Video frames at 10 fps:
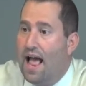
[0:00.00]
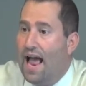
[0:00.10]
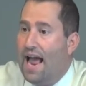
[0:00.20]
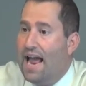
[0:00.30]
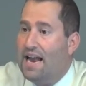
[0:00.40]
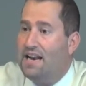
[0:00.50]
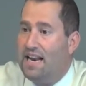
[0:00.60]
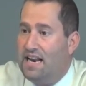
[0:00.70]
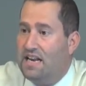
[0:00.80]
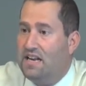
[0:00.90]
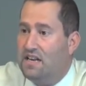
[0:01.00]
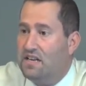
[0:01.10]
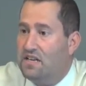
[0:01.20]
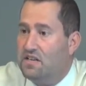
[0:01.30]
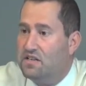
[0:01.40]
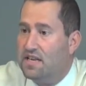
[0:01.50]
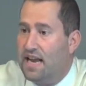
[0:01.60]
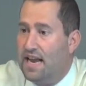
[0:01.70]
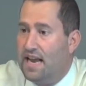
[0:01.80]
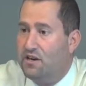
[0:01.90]
and it is
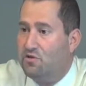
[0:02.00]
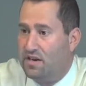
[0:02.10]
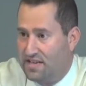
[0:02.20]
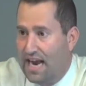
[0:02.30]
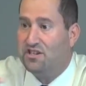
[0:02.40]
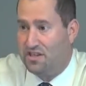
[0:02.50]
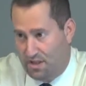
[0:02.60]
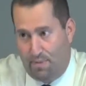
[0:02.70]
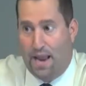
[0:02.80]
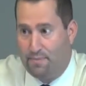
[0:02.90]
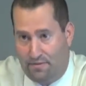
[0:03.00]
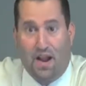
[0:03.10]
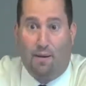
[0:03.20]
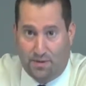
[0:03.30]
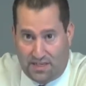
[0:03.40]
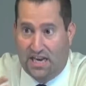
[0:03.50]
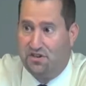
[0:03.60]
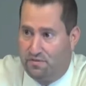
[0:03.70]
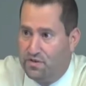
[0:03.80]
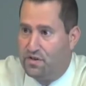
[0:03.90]
a transaction, the payment of
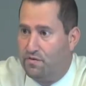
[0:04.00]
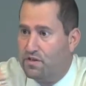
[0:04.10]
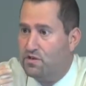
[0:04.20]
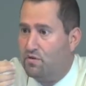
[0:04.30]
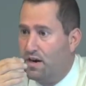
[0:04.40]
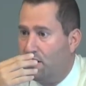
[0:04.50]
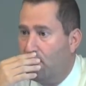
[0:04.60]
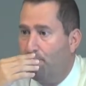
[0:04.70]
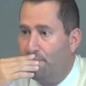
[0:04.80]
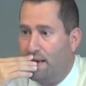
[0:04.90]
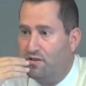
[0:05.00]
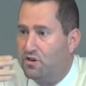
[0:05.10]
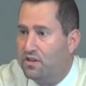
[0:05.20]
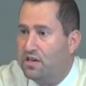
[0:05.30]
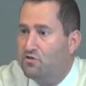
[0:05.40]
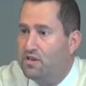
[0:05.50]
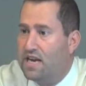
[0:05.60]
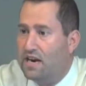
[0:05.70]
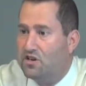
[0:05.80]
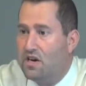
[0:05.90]
compensation for services rendered. That is certainly a
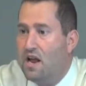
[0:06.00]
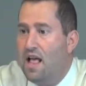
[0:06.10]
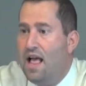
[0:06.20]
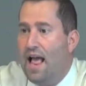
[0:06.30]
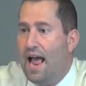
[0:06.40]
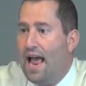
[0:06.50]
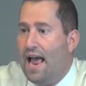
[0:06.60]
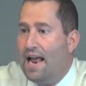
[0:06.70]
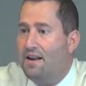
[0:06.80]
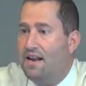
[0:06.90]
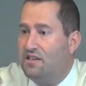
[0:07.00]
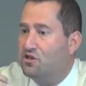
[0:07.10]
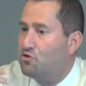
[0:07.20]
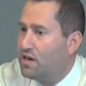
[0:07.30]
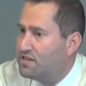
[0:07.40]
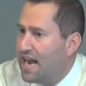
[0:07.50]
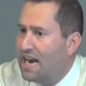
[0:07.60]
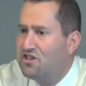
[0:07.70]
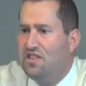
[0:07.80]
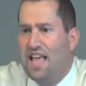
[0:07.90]
transaction, and it's a
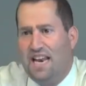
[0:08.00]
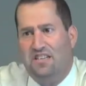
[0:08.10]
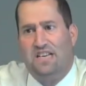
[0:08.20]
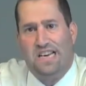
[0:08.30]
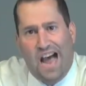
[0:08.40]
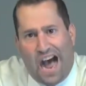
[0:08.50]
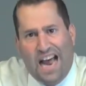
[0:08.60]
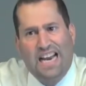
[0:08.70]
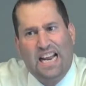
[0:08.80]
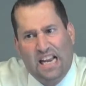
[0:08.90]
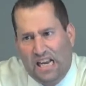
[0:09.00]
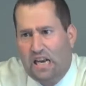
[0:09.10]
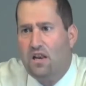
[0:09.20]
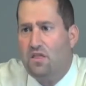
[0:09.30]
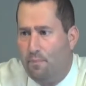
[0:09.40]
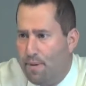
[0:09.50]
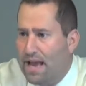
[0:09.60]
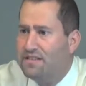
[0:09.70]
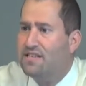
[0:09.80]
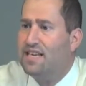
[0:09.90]
transaction that is not in the
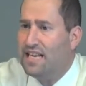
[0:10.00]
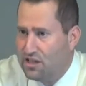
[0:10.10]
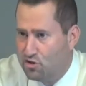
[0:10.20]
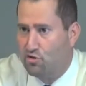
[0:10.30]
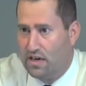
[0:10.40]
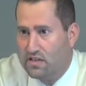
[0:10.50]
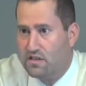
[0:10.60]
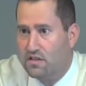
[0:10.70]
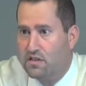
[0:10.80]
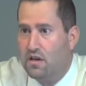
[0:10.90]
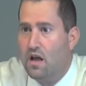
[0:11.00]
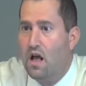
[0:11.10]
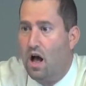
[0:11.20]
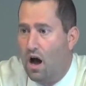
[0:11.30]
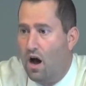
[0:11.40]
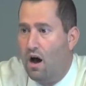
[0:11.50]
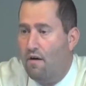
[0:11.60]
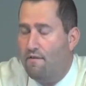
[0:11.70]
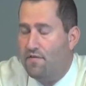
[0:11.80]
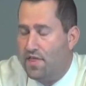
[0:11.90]
best interests
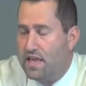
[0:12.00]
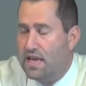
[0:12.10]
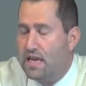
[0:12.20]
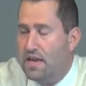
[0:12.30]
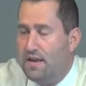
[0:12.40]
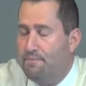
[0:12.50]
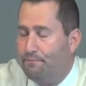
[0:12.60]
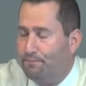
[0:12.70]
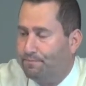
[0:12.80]
of the